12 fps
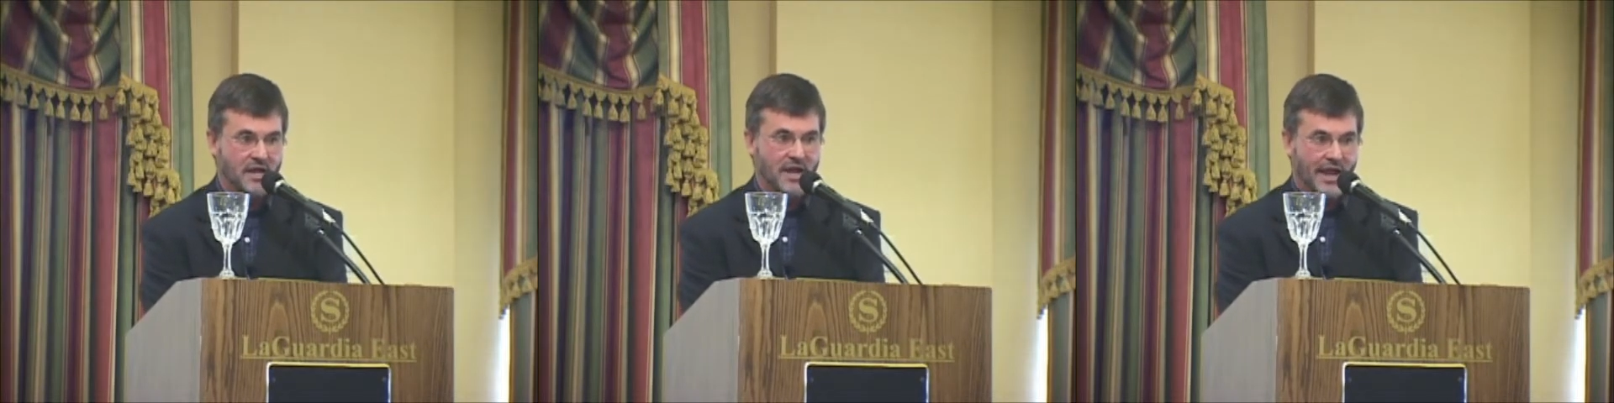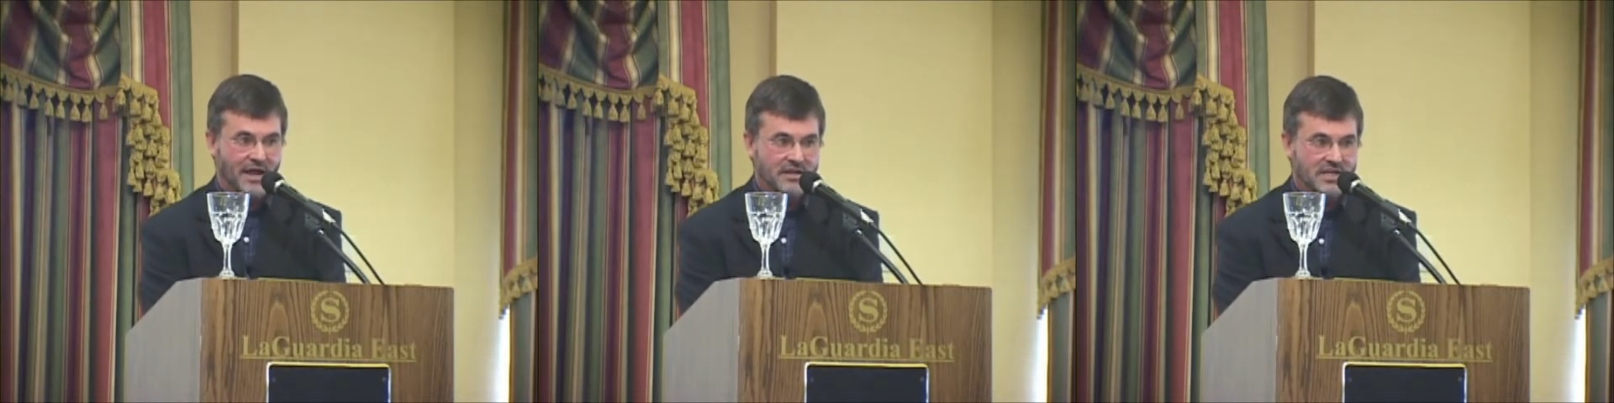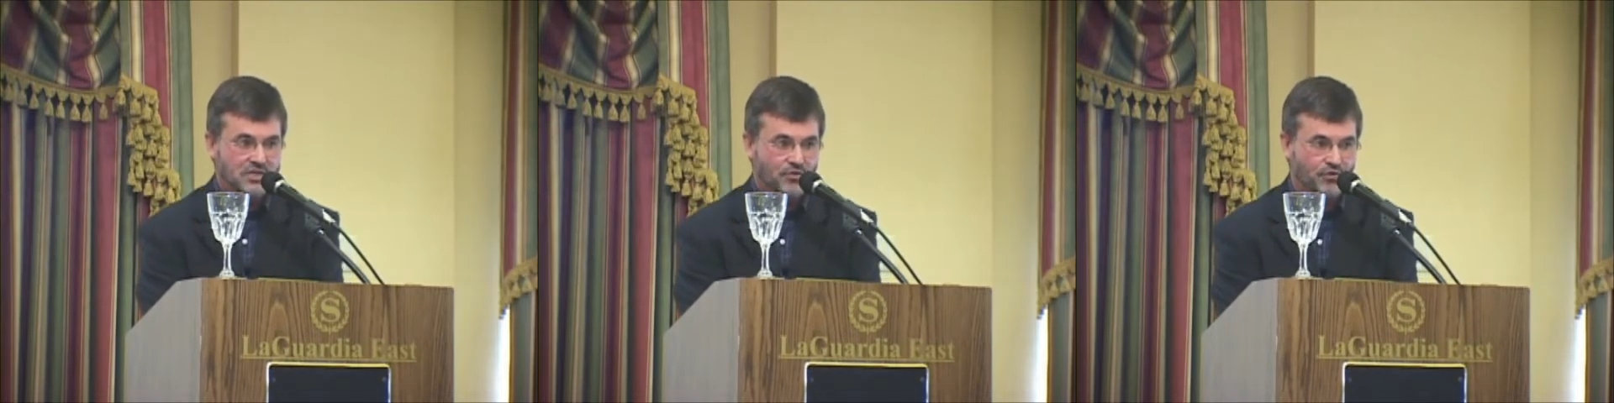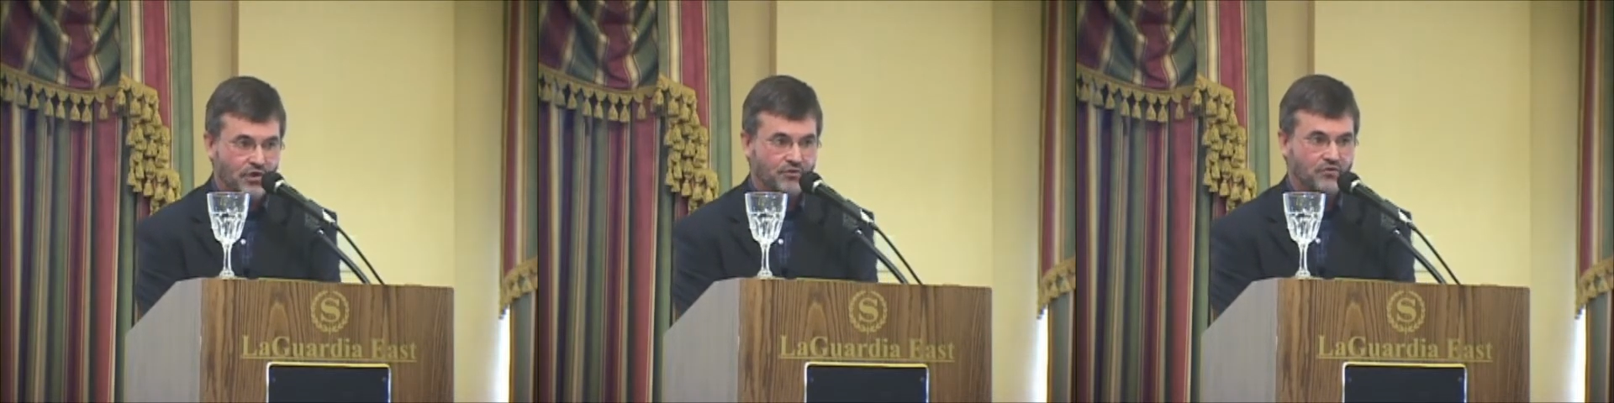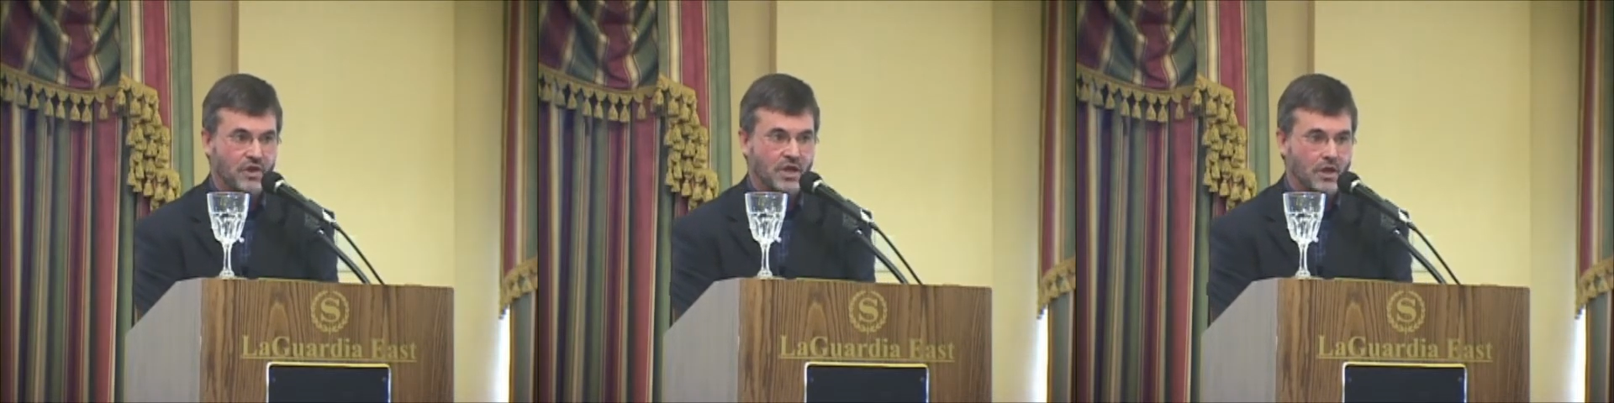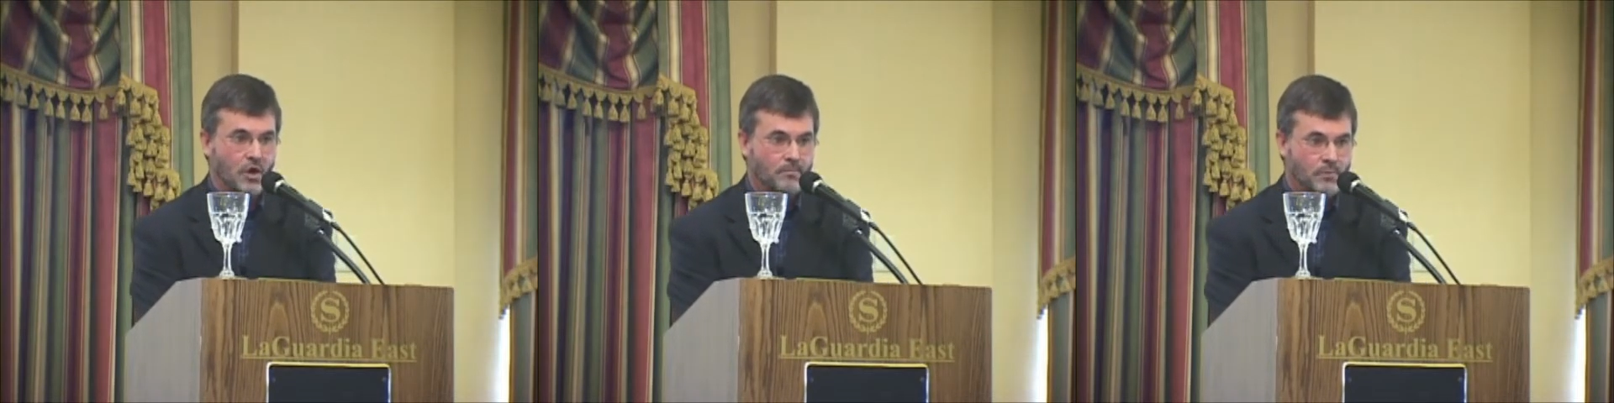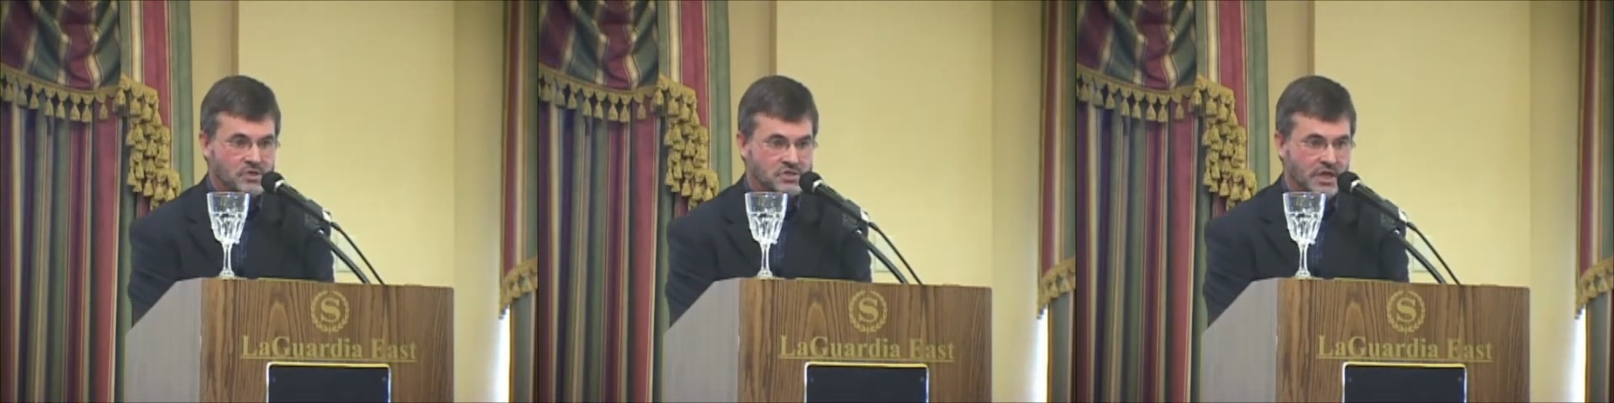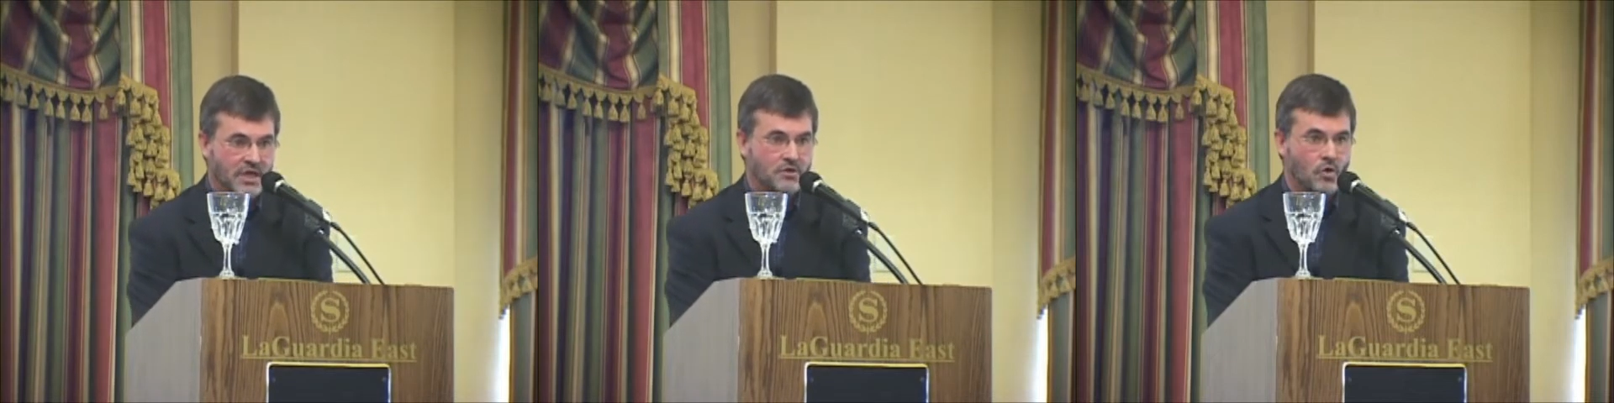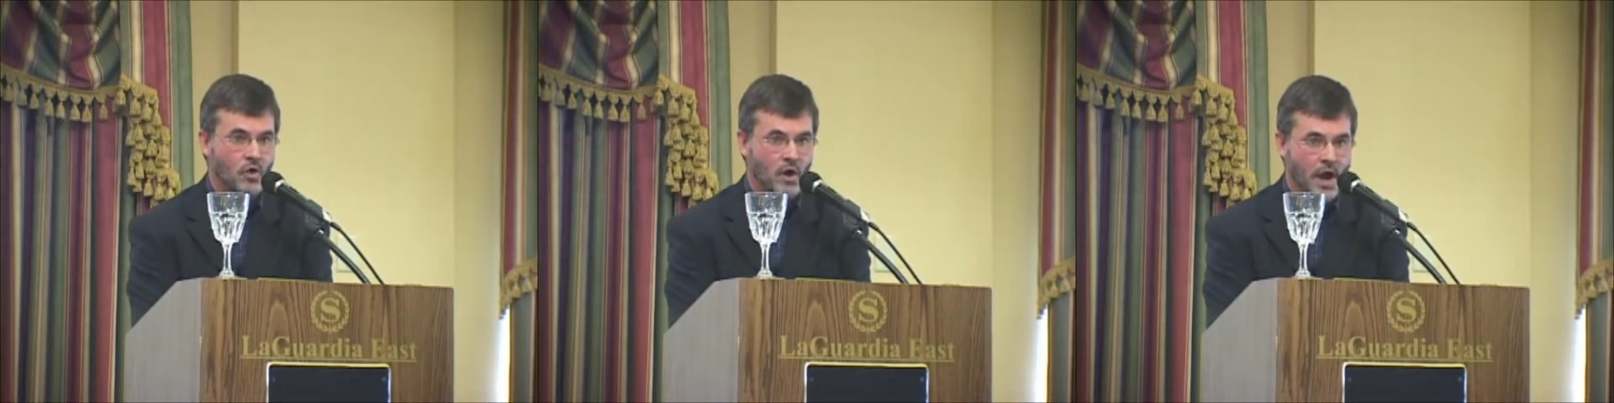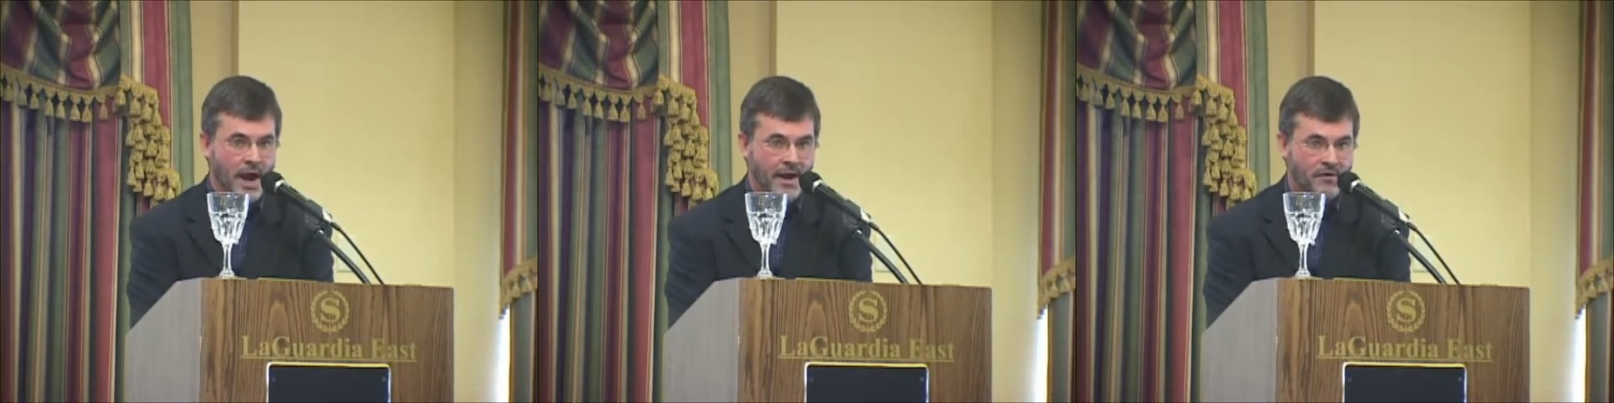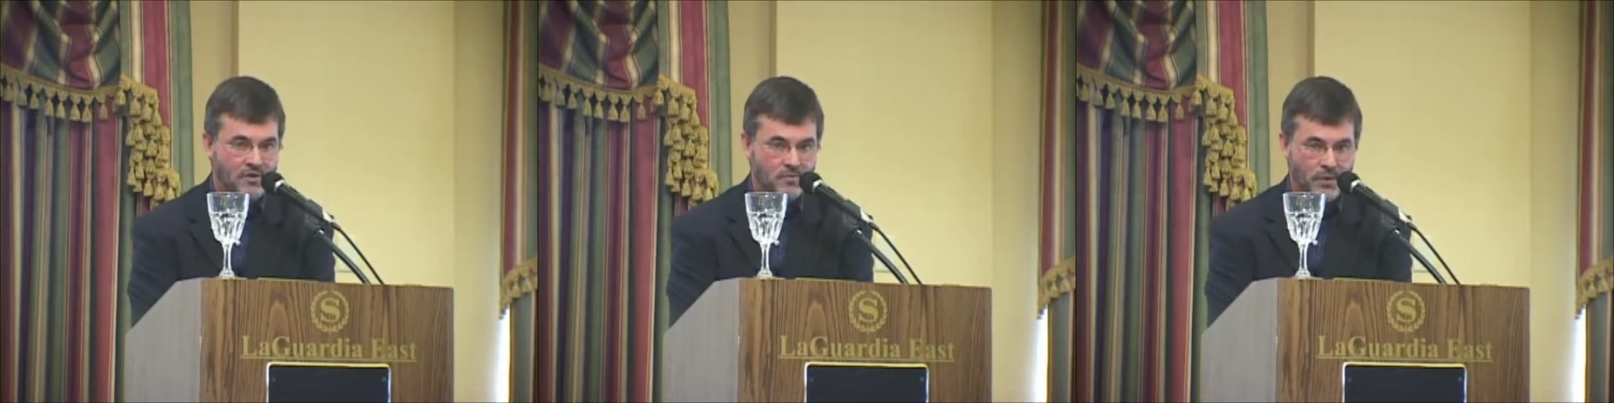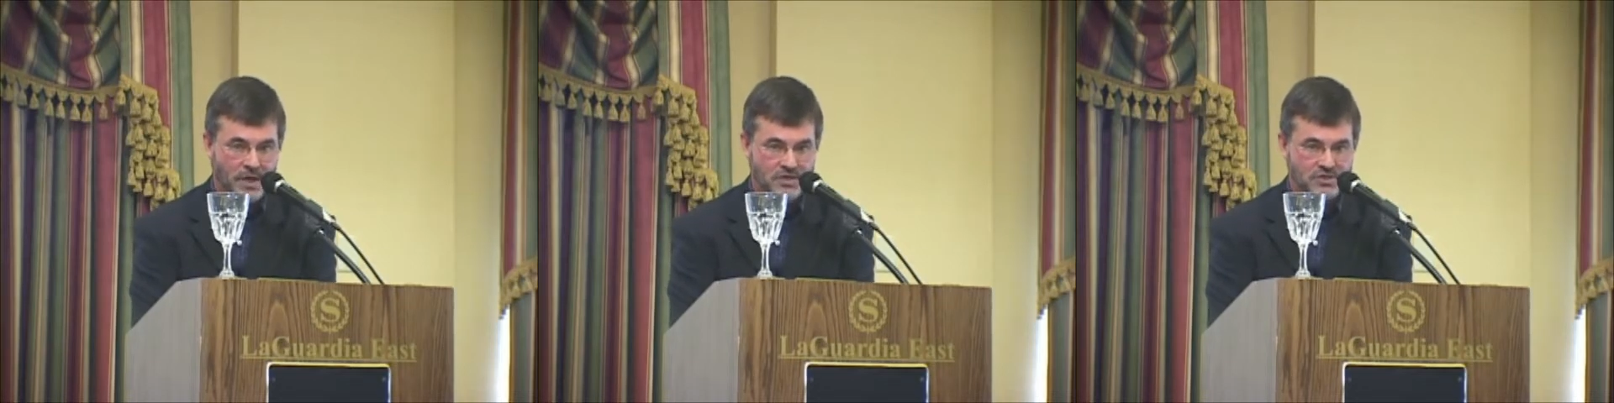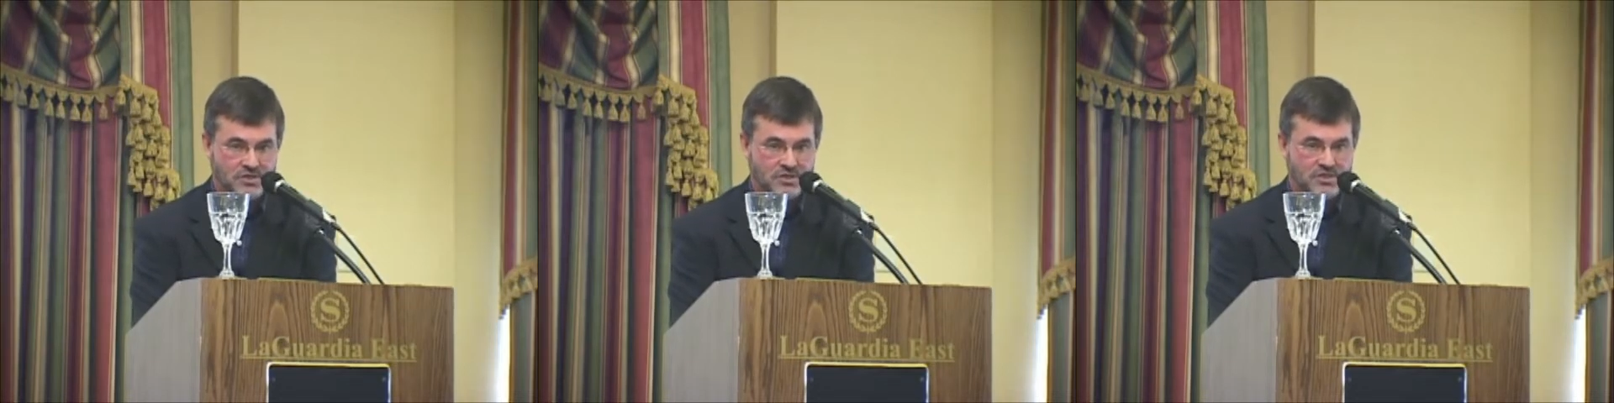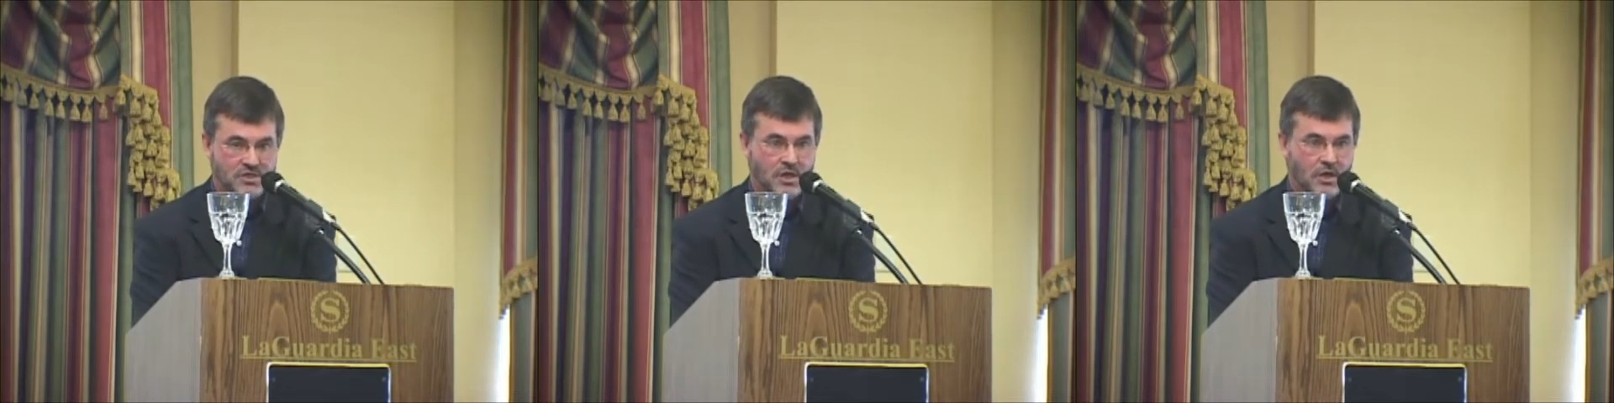at least 50% or higher of the patients